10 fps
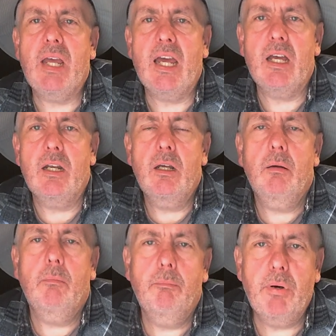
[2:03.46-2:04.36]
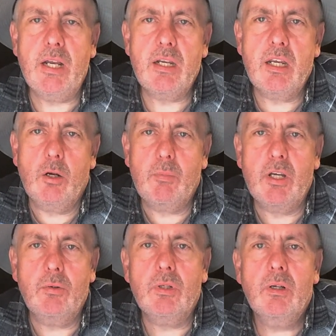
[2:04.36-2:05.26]
bed, but hear
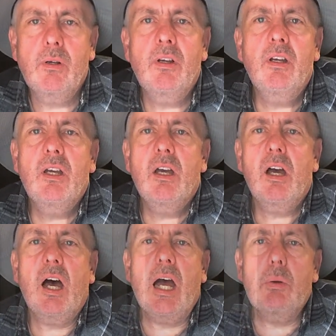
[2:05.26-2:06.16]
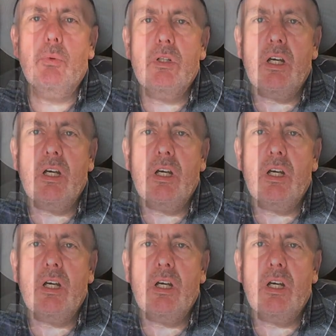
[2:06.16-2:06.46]
me out. I would